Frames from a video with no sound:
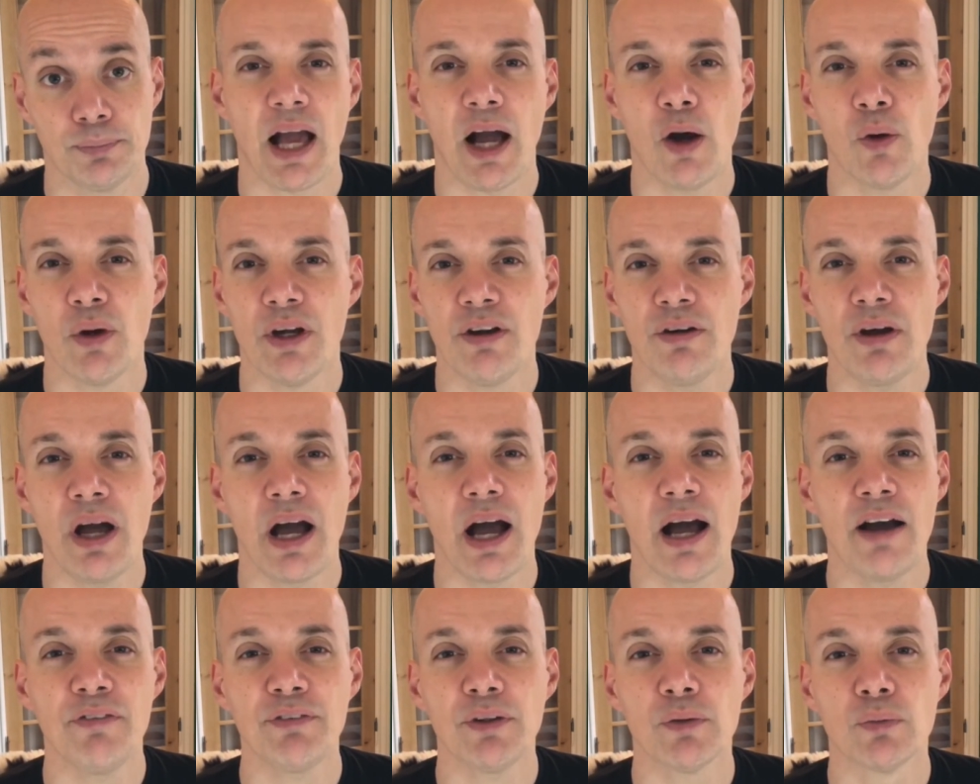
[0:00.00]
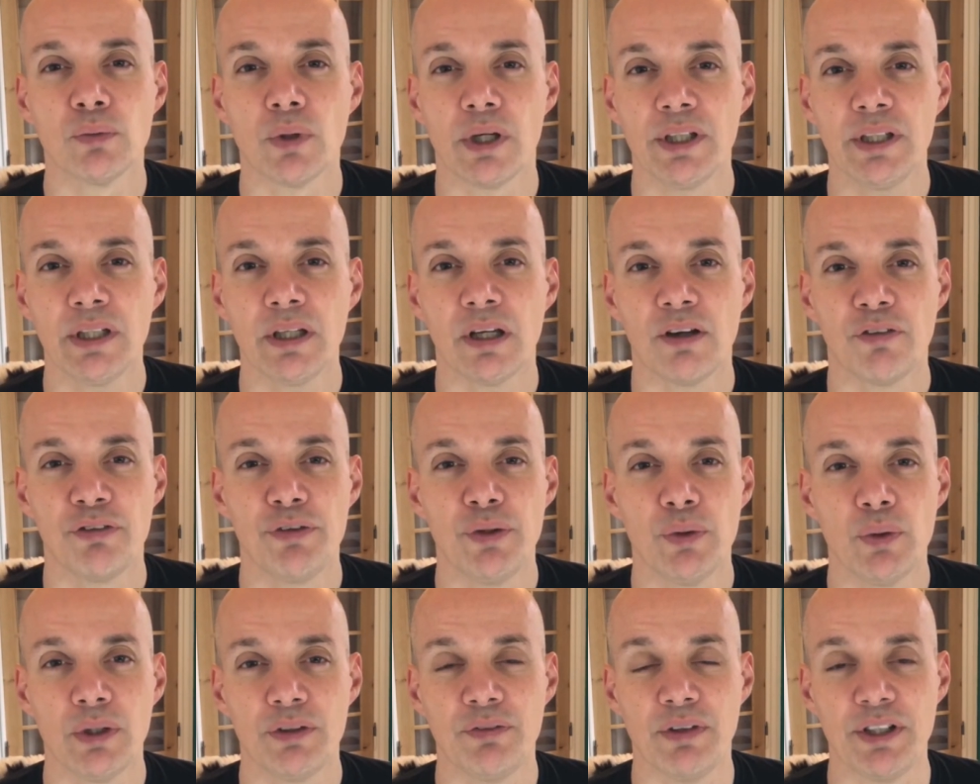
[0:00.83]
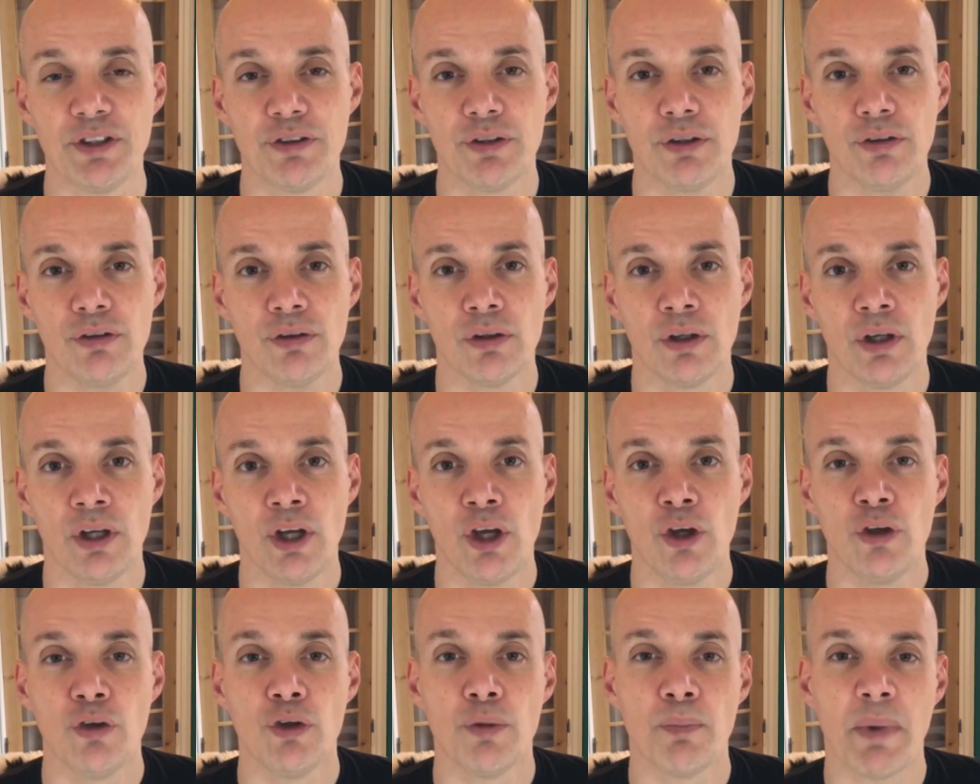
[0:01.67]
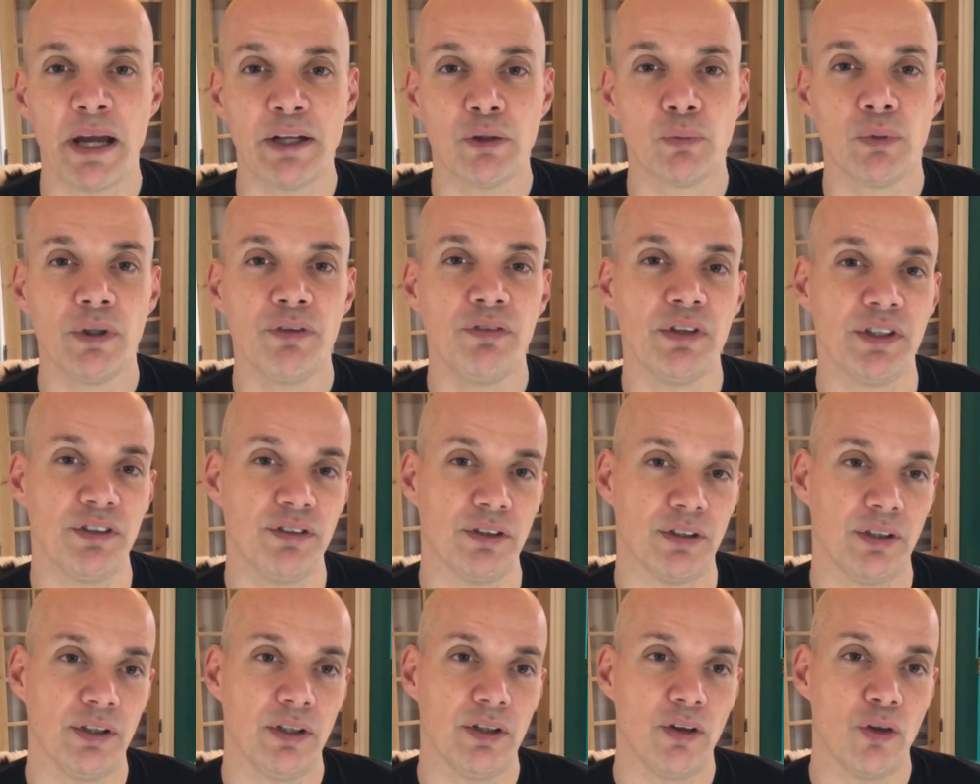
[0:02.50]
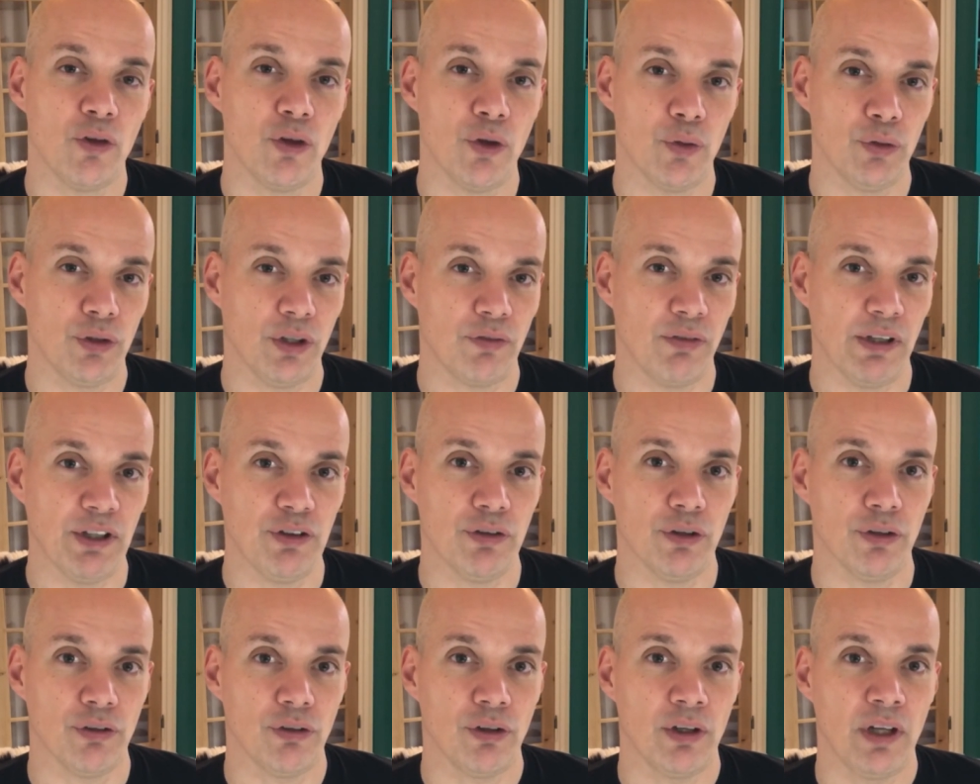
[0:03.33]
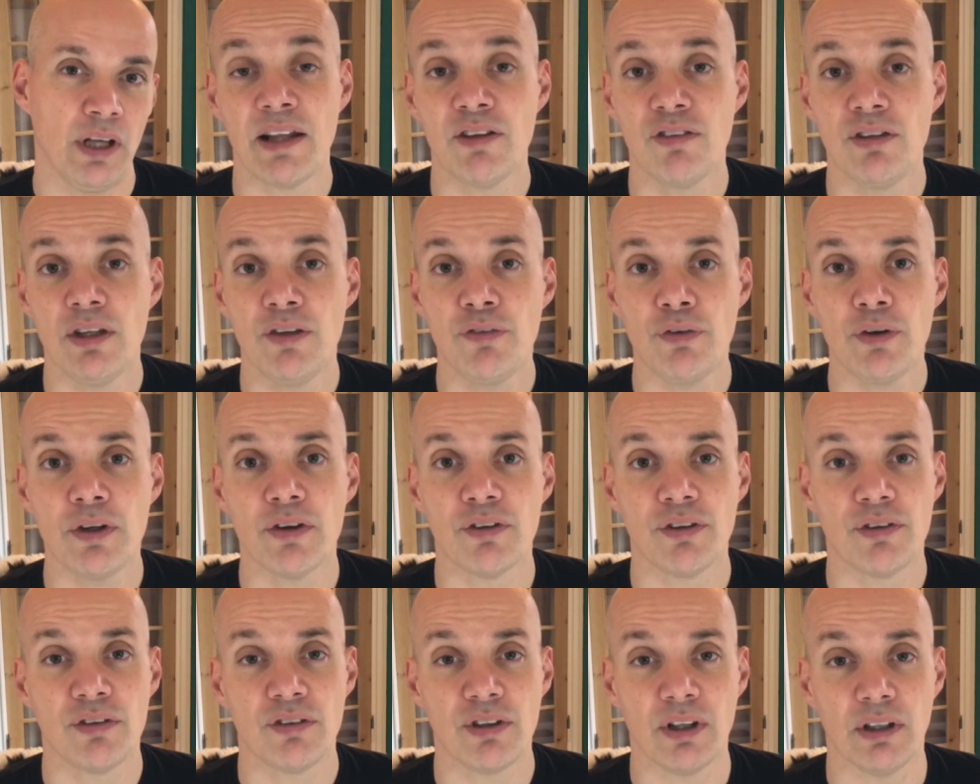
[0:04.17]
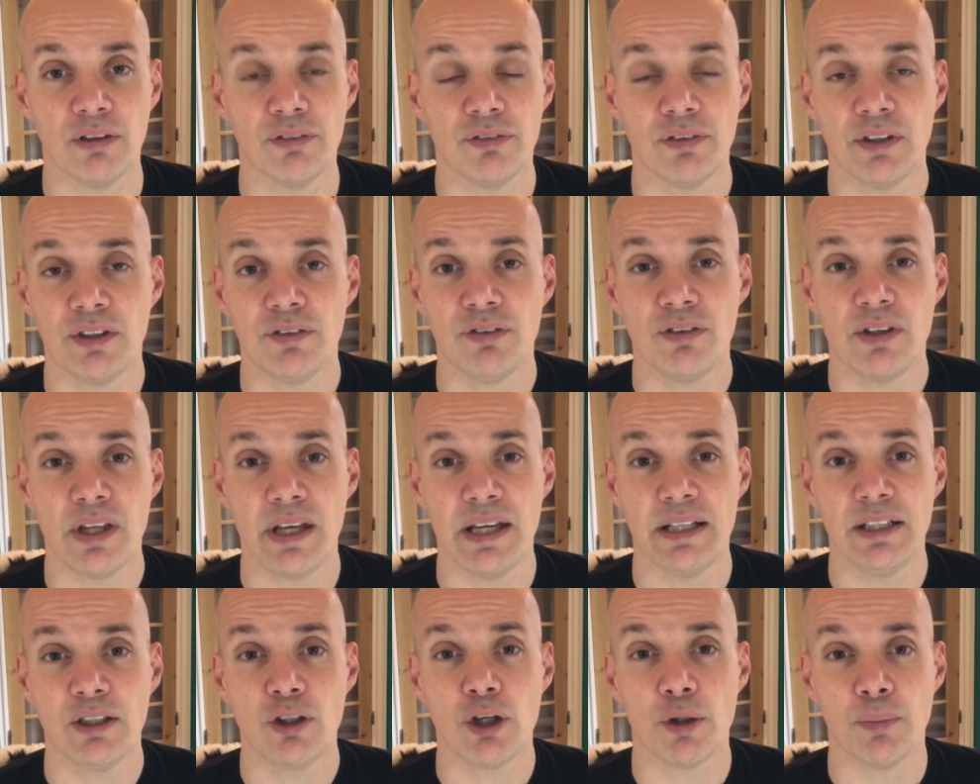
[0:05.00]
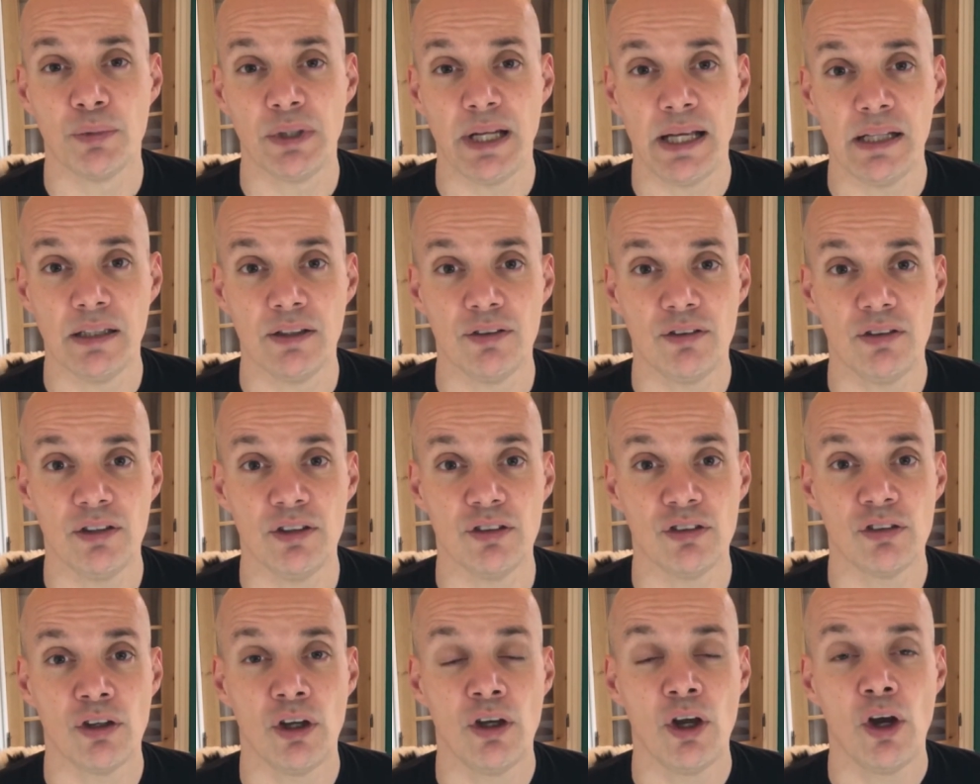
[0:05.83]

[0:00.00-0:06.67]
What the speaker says: However, after running a few adventures, you might revisit those adventures and see for yourself if there are any commonalities